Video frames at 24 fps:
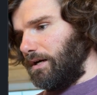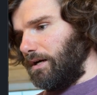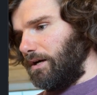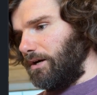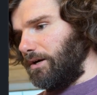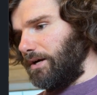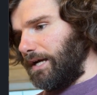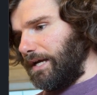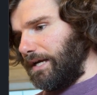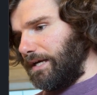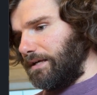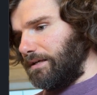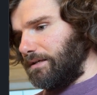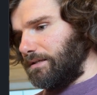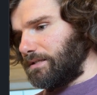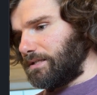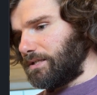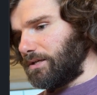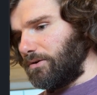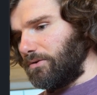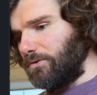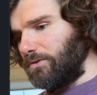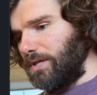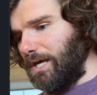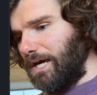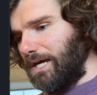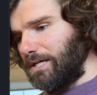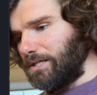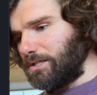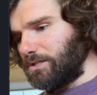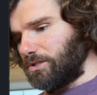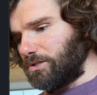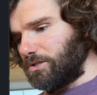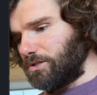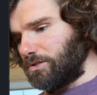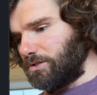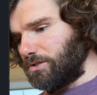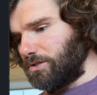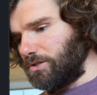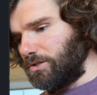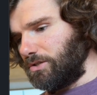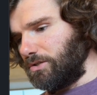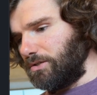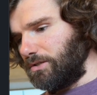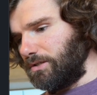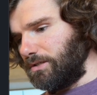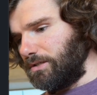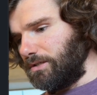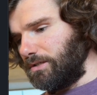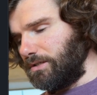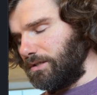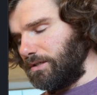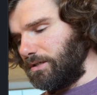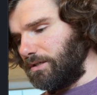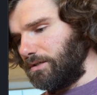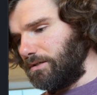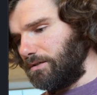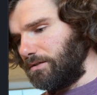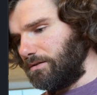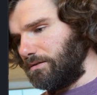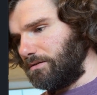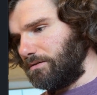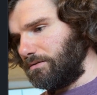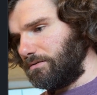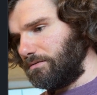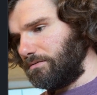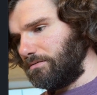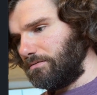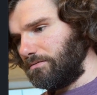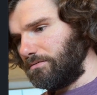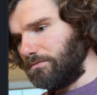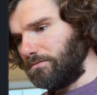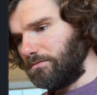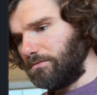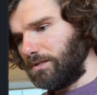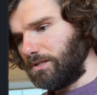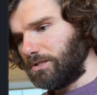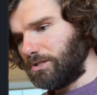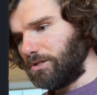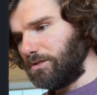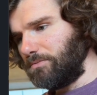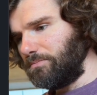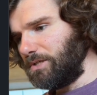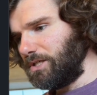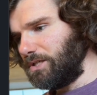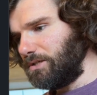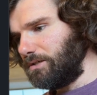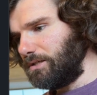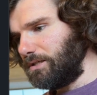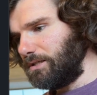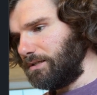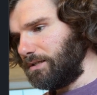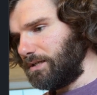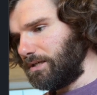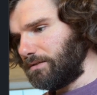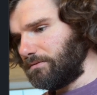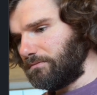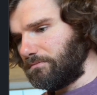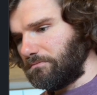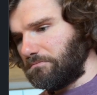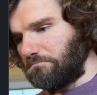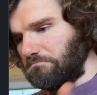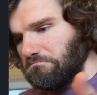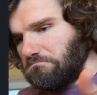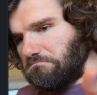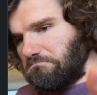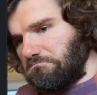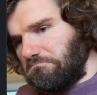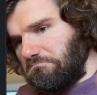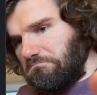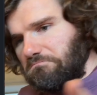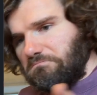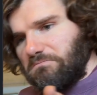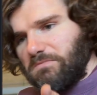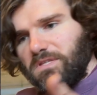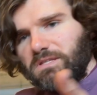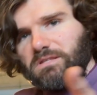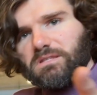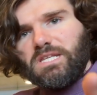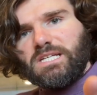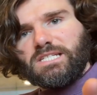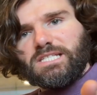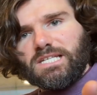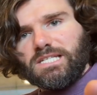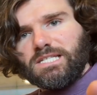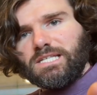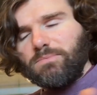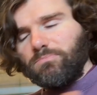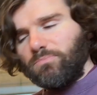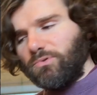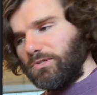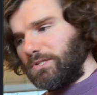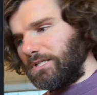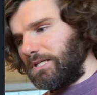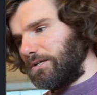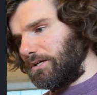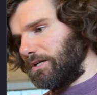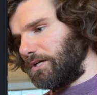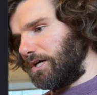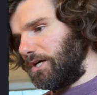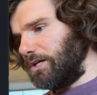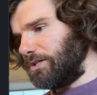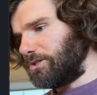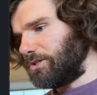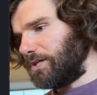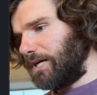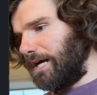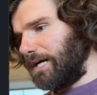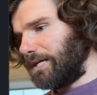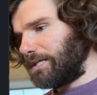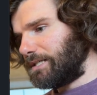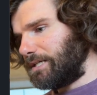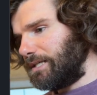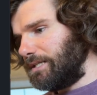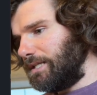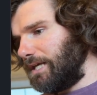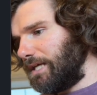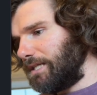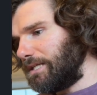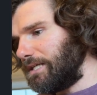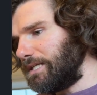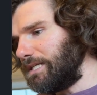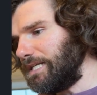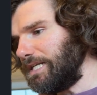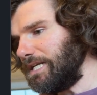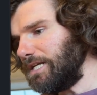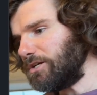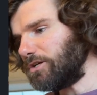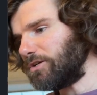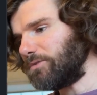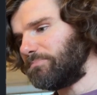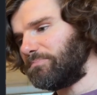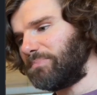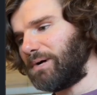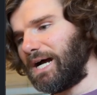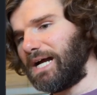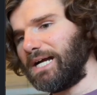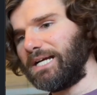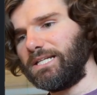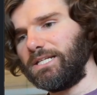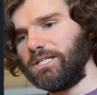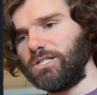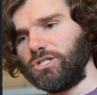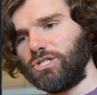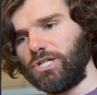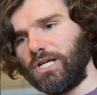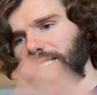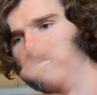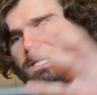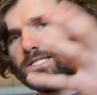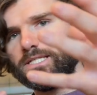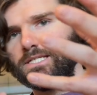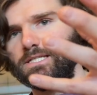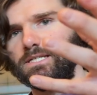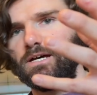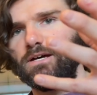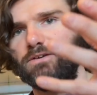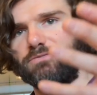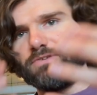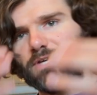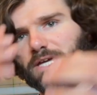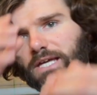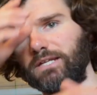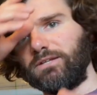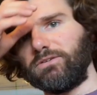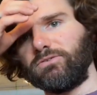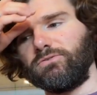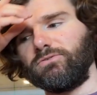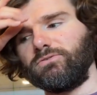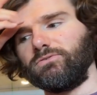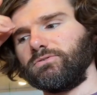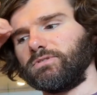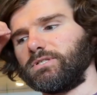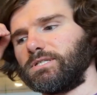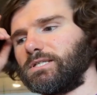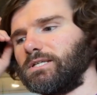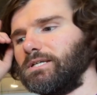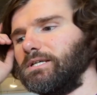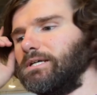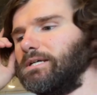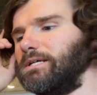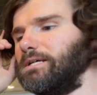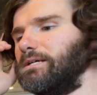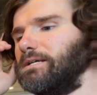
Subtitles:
All right, so that should be good. That's a simple Near contract. And then the Near bindgen stuff handles